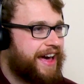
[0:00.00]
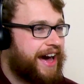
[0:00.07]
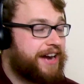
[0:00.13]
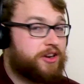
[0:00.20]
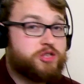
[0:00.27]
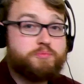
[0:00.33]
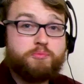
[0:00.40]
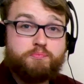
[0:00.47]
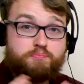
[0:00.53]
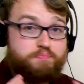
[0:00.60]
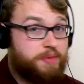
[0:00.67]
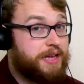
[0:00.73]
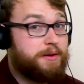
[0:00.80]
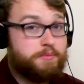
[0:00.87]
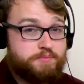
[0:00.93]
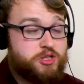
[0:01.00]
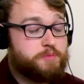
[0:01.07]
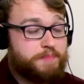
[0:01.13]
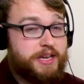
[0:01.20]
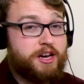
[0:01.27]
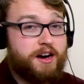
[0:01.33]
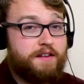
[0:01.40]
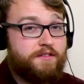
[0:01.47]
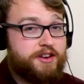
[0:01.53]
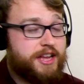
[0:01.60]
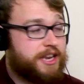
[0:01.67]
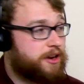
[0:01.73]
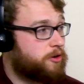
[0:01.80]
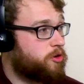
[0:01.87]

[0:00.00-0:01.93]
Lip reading: and just be confident in